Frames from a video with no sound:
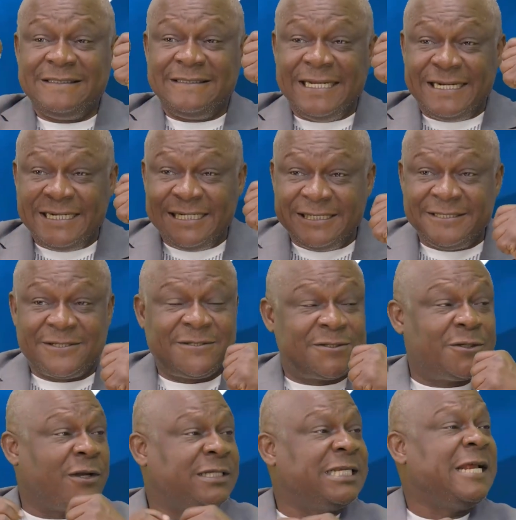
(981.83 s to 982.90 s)
They
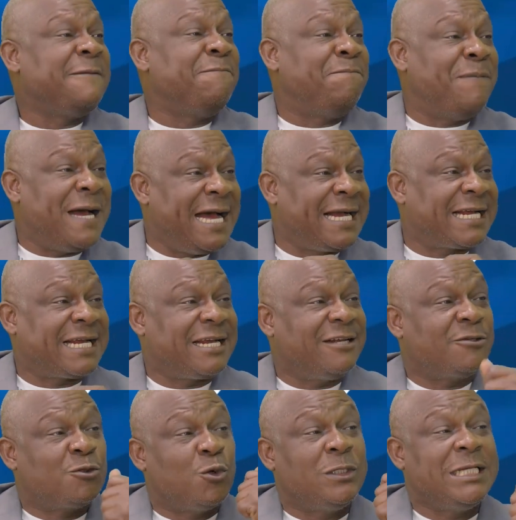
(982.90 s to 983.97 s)
resorted
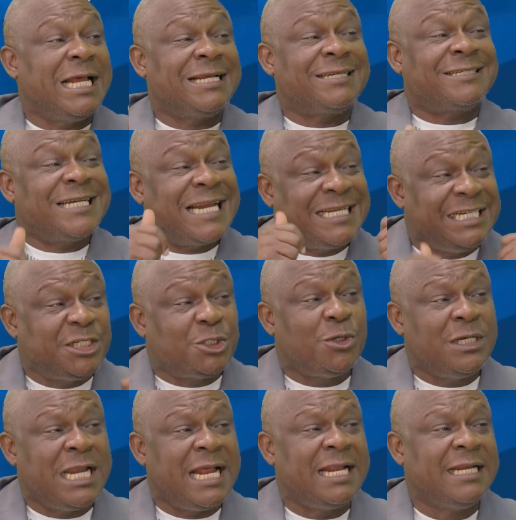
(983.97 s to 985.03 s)
back to their
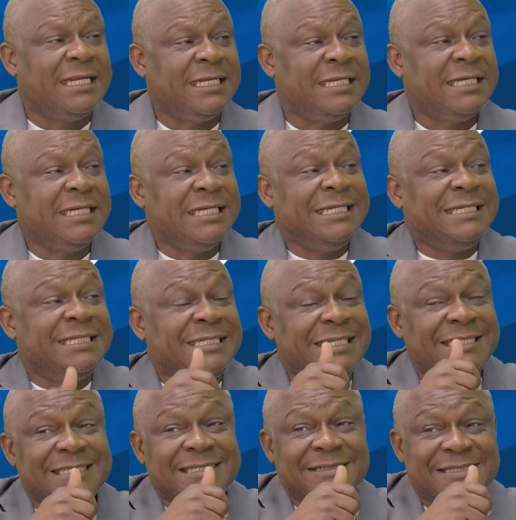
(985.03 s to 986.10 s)
traditional
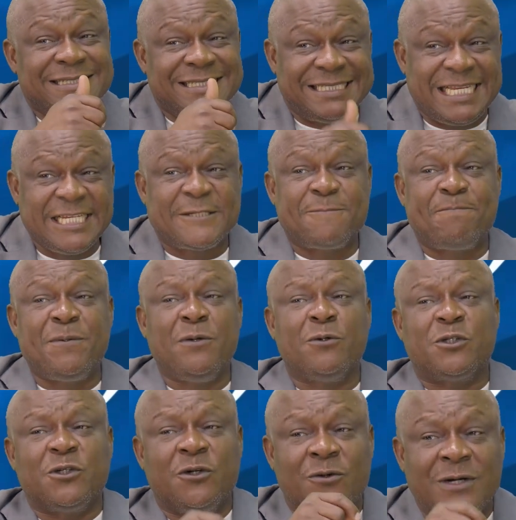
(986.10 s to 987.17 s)

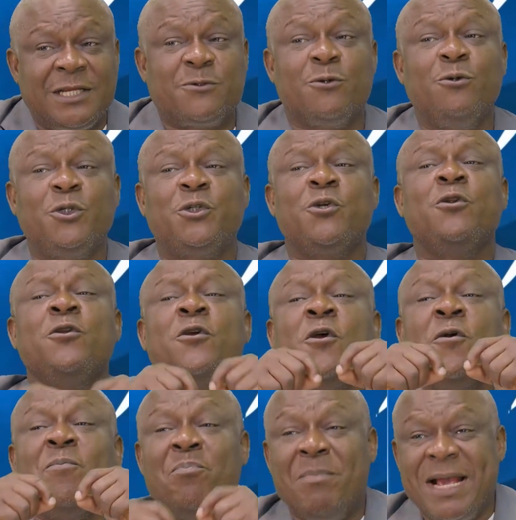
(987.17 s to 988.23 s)
dispute resolution
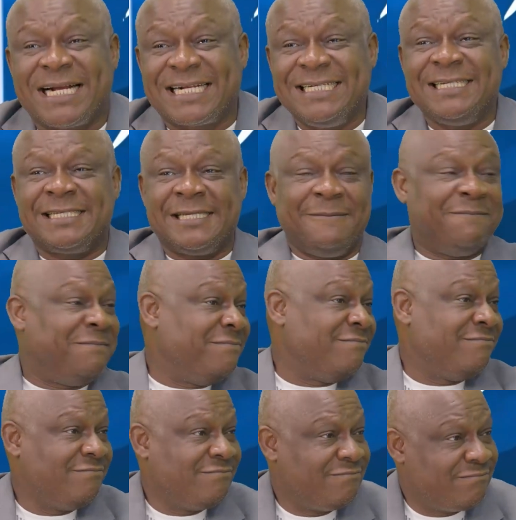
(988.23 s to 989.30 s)
mechanism,
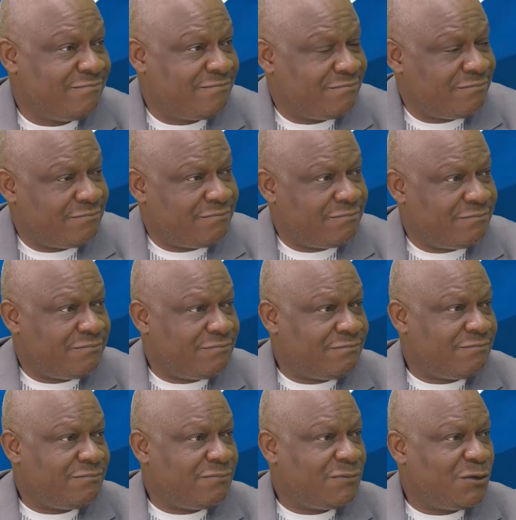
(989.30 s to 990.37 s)

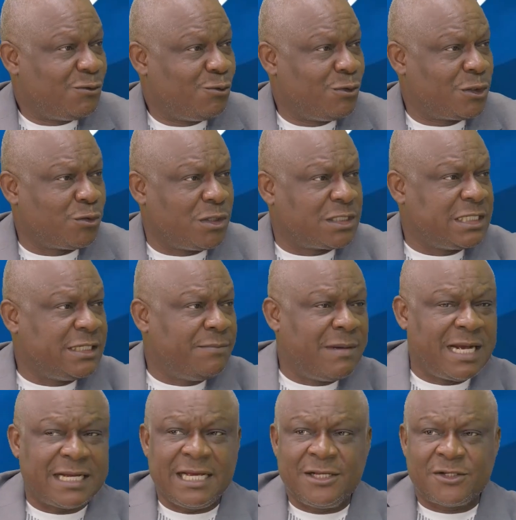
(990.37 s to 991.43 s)
which was in a
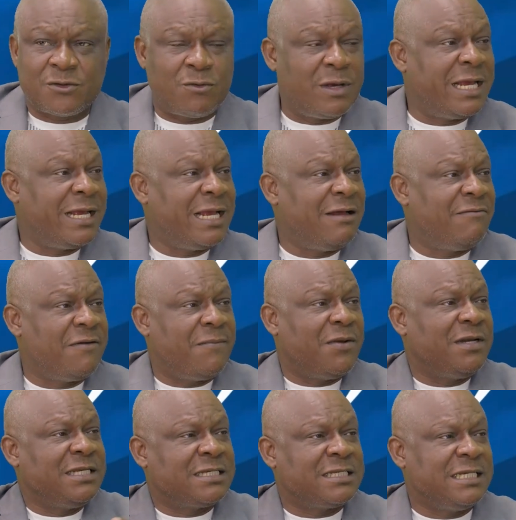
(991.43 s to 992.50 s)
market square.
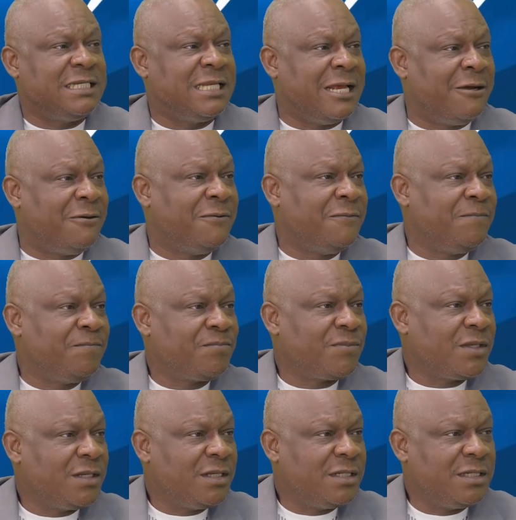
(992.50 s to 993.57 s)
Everybody sit down,
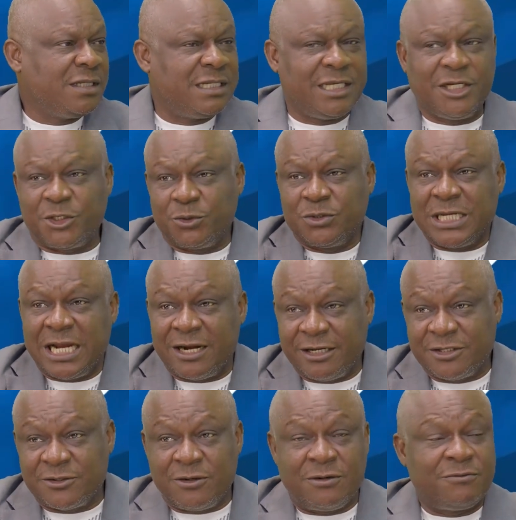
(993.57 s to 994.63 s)
the issues
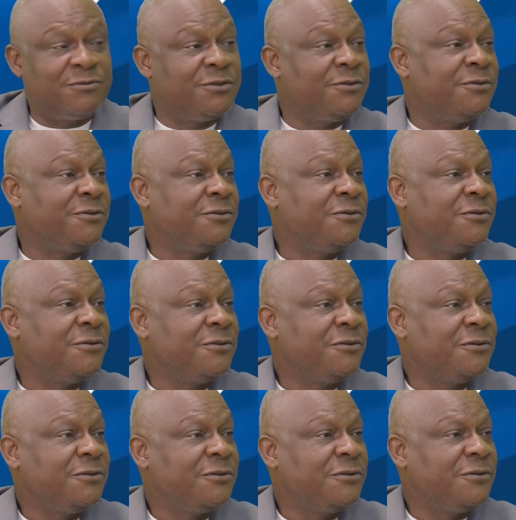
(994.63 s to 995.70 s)
are resolved.
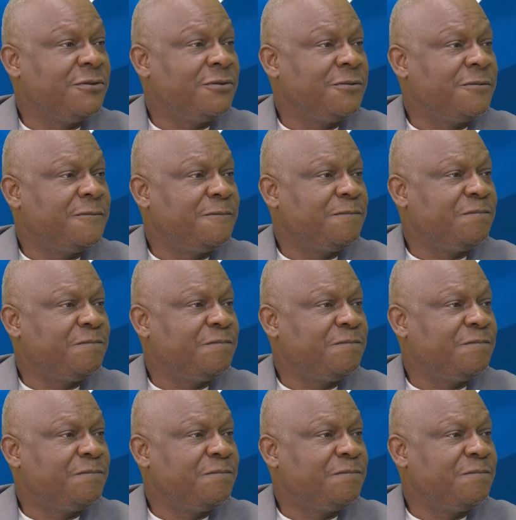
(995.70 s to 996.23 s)
Wow.